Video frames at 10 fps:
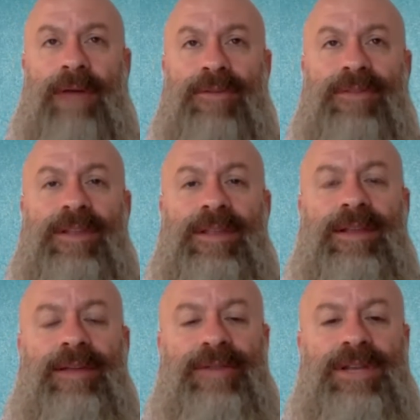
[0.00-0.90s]
have you seen the
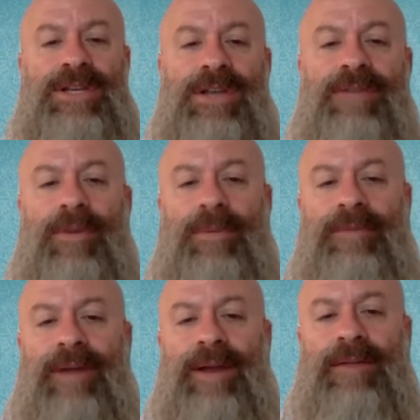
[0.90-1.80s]
definition of open
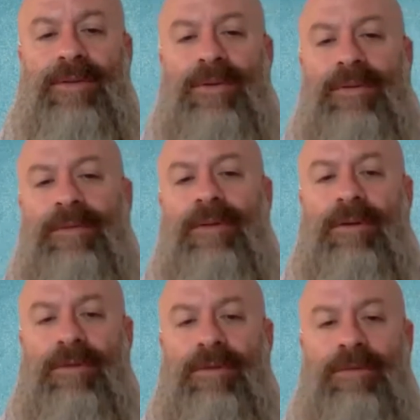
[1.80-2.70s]
finance sort of
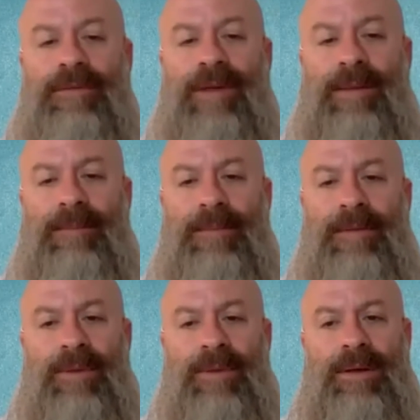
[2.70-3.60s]
evolve over time
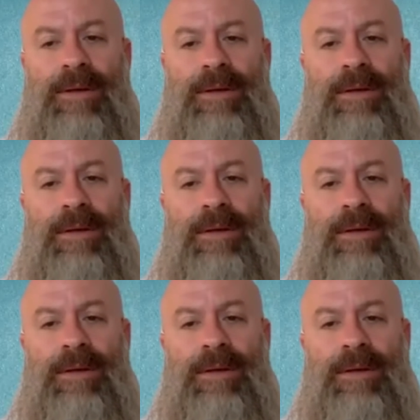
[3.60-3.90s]
as well?